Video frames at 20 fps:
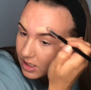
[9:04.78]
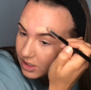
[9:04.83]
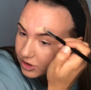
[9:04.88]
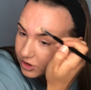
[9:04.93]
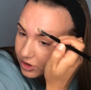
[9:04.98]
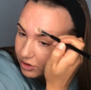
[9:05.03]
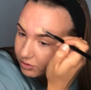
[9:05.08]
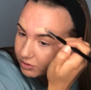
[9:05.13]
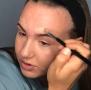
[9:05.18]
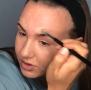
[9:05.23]

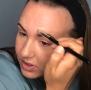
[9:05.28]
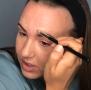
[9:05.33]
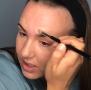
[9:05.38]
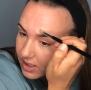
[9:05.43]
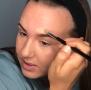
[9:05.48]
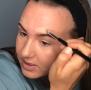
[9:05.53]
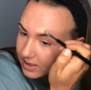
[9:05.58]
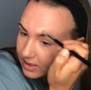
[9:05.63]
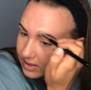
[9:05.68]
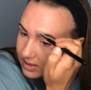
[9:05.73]
children's
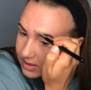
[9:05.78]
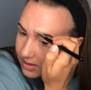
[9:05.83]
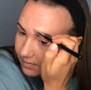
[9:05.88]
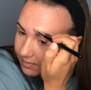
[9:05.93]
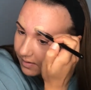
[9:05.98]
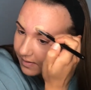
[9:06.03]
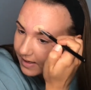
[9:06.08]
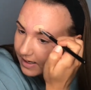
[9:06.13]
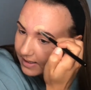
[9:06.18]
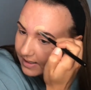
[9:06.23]
nursing and stuff
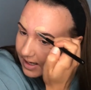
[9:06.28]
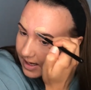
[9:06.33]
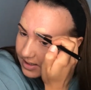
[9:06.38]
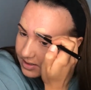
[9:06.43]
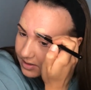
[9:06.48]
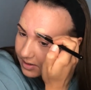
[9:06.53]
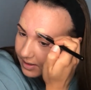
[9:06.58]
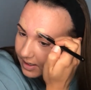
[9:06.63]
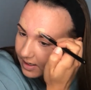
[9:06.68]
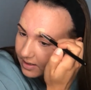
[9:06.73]
like that.
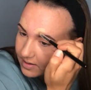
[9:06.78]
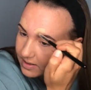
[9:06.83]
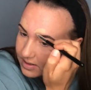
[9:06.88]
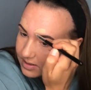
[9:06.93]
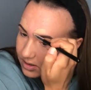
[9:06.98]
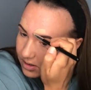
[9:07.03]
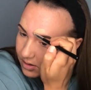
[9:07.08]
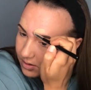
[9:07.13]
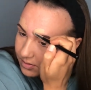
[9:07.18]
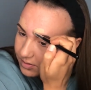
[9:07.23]
Yes, okay, there's
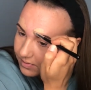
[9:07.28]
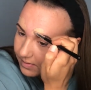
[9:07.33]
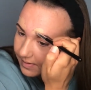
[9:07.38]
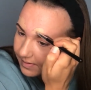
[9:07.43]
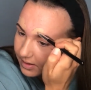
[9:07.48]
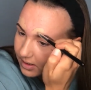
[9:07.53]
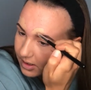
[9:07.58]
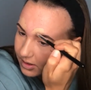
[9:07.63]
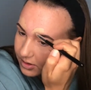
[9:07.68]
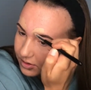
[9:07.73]
loads around the
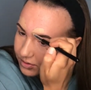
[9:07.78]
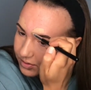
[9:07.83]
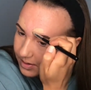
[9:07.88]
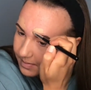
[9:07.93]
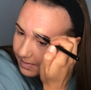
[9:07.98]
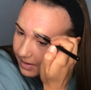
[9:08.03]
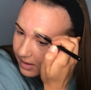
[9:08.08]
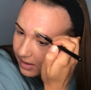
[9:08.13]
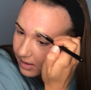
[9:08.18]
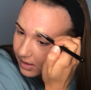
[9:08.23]
country,
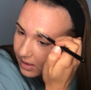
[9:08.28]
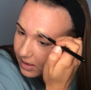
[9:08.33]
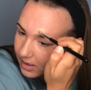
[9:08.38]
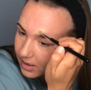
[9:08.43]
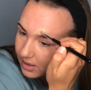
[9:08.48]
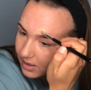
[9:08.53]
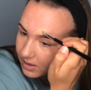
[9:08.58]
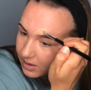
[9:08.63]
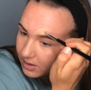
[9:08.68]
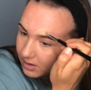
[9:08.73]
but
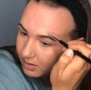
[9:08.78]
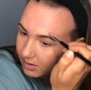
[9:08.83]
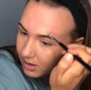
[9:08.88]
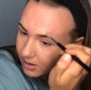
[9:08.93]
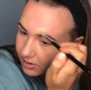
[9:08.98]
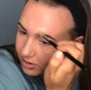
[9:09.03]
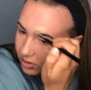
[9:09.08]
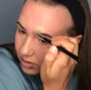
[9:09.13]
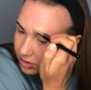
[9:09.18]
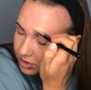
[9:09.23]
you know,
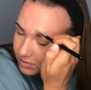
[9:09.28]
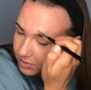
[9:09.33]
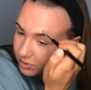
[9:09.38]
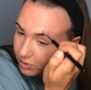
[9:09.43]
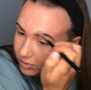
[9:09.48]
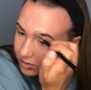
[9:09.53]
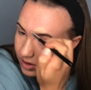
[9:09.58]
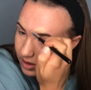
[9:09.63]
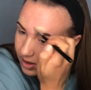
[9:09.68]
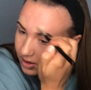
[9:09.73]
London
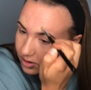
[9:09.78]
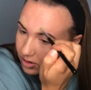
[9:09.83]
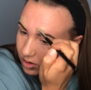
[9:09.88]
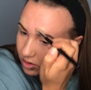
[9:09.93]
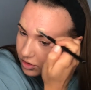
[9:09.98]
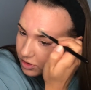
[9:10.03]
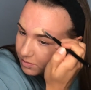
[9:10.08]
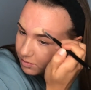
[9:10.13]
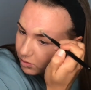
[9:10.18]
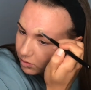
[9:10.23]
hospitals are London
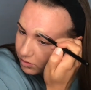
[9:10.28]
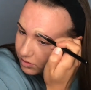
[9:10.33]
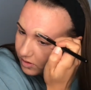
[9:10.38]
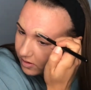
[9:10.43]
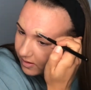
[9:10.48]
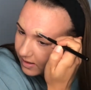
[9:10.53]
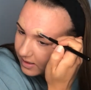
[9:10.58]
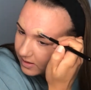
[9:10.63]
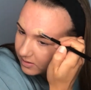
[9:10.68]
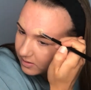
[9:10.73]
hospitals at
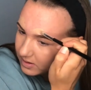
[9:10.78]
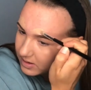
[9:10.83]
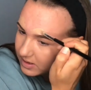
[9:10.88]
the end of the